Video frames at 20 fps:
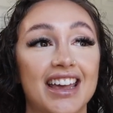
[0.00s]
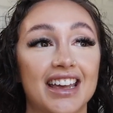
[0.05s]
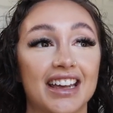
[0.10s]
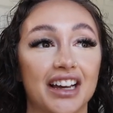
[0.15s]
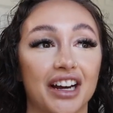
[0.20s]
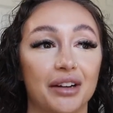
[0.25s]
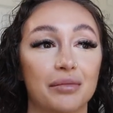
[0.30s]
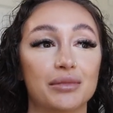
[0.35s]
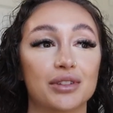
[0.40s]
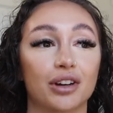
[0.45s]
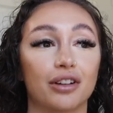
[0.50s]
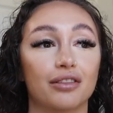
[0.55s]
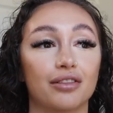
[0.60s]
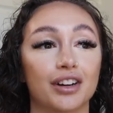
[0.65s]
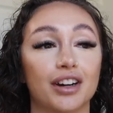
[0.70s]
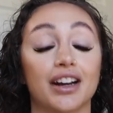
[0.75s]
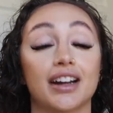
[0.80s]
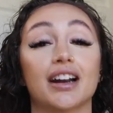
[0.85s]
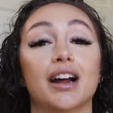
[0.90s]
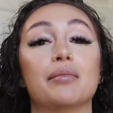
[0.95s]
he comes
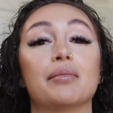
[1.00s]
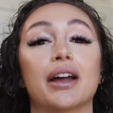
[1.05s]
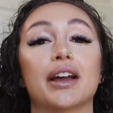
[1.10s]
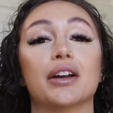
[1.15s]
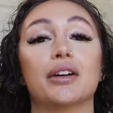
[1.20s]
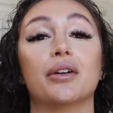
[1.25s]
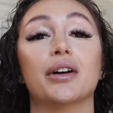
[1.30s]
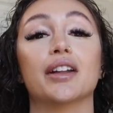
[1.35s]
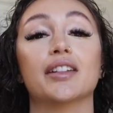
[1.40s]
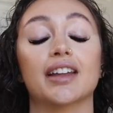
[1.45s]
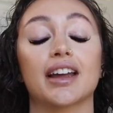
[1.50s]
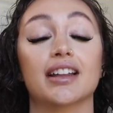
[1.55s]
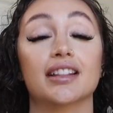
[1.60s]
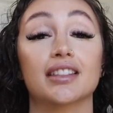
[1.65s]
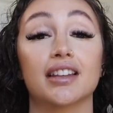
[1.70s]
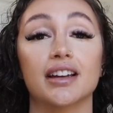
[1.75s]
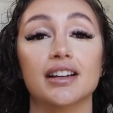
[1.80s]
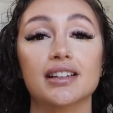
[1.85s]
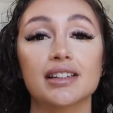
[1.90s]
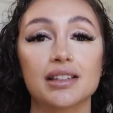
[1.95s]
over and I'm like going like
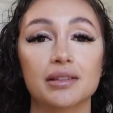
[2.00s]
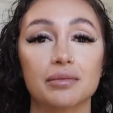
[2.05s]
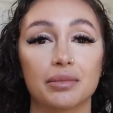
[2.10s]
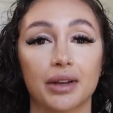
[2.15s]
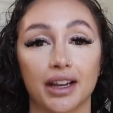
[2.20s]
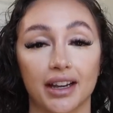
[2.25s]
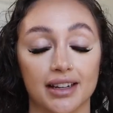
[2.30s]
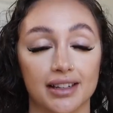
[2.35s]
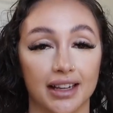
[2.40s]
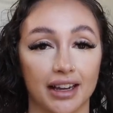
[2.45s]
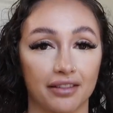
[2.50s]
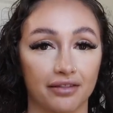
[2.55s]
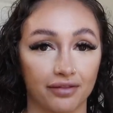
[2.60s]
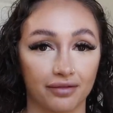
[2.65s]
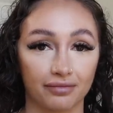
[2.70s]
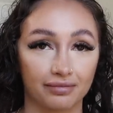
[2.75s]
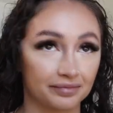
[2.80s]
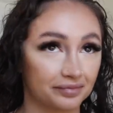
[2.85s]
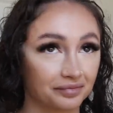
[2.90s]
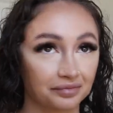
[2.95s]
this because I,
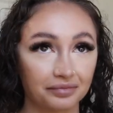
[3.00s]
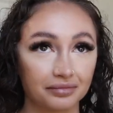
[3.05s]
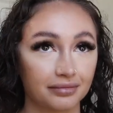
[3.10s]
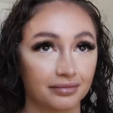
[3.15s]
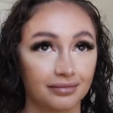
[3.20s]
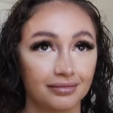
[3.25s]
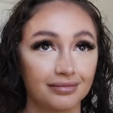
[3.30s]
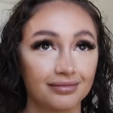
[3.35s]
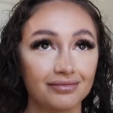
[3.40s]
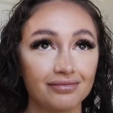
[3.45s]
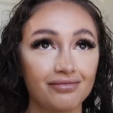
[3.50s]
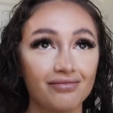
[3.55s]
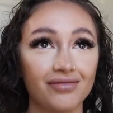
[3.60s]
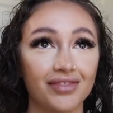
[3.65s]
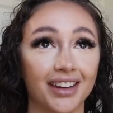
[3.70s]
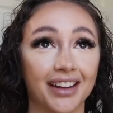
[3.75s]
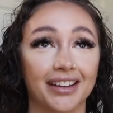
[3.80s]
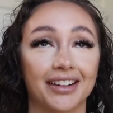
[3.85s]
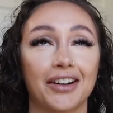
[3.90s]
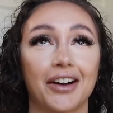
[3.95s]

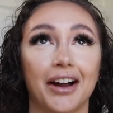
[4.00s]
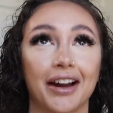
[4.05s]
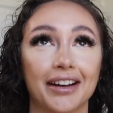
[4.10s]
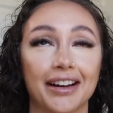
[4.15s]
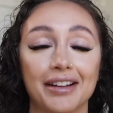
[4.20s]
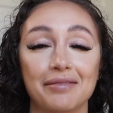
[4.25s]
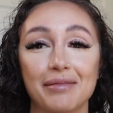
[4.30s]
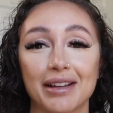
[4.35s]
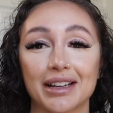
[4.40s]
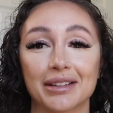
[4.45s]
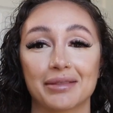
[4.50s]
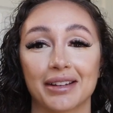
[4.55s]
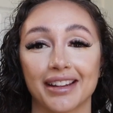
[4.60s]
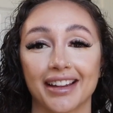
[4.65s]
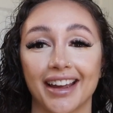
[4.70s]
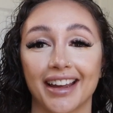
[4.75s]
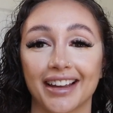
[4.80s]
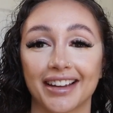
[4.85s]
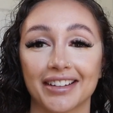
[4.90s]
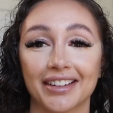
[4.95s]
God, it makes me
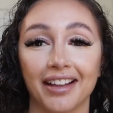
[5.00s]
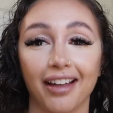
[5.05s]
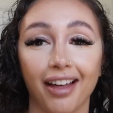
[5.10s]
like,